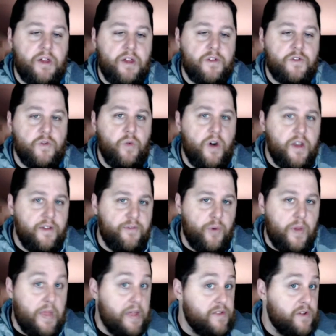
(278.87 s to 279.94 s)
So what if
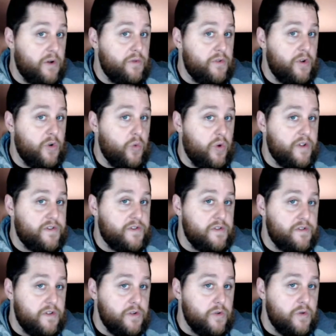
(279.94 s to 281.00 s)
when they don't know what to
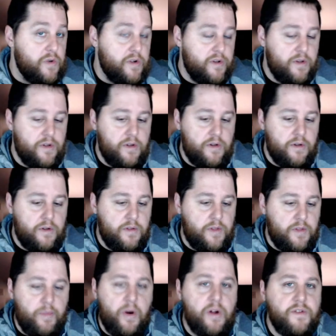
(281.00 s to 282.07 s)
do,
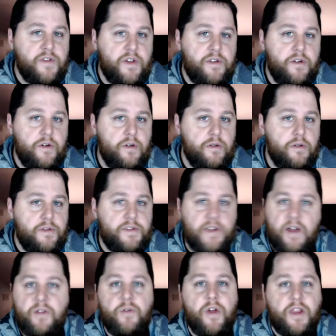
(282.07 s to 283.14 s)
the bartender
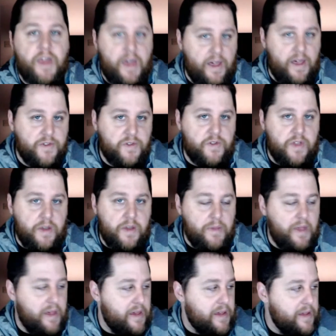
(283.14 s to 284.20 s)
downright asks
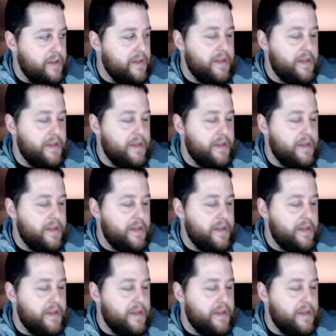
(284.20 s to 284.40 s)
them, hey,